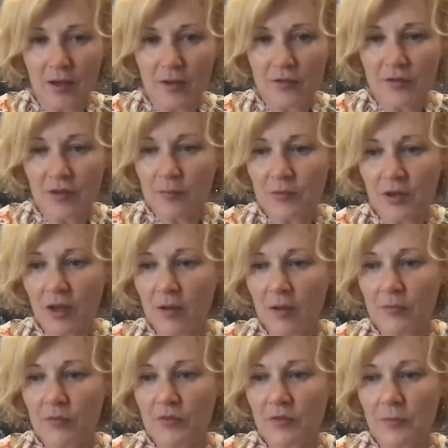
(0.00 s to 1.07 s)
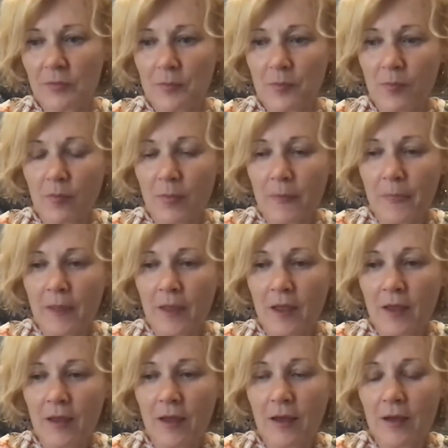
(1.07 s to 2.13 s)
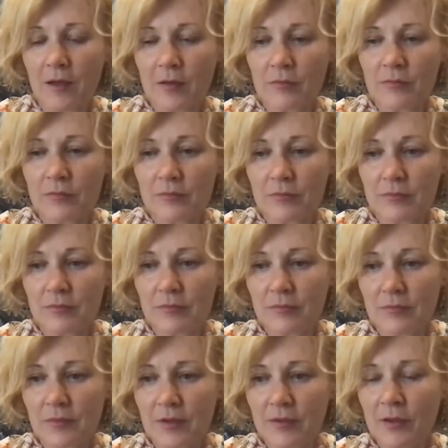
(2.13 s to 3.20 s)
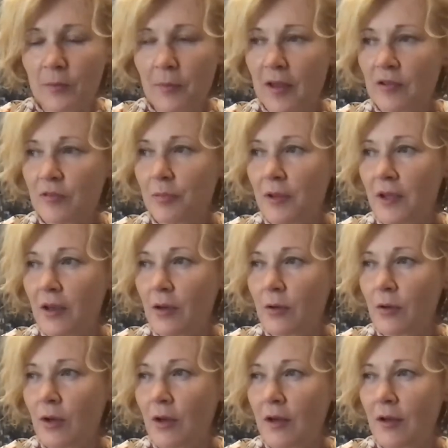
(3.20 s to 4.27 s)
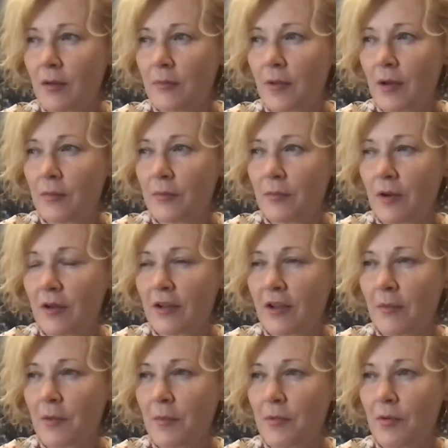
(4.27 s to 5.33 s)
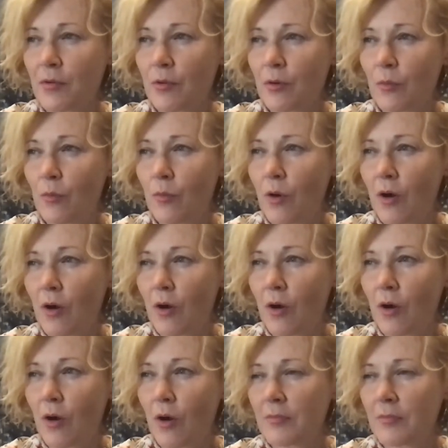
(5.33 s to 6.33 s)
Sometimes, I think a bass player, I can't remember who it was.